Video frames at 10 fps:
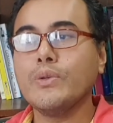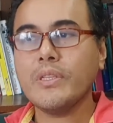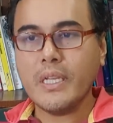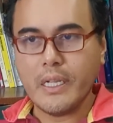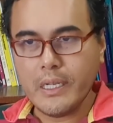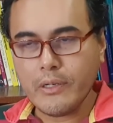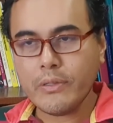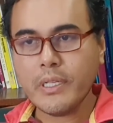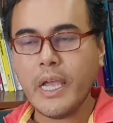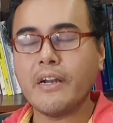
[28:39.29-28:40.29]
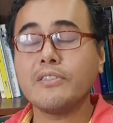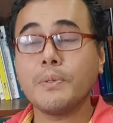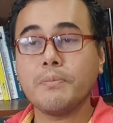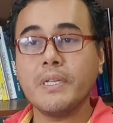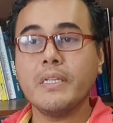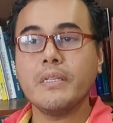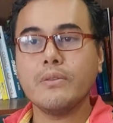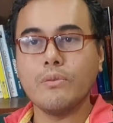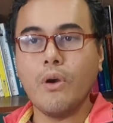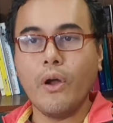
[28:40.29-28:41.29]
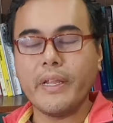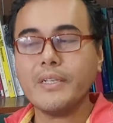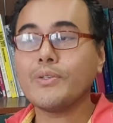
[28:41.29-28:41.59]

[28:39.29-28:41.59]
duty and responsibility to God.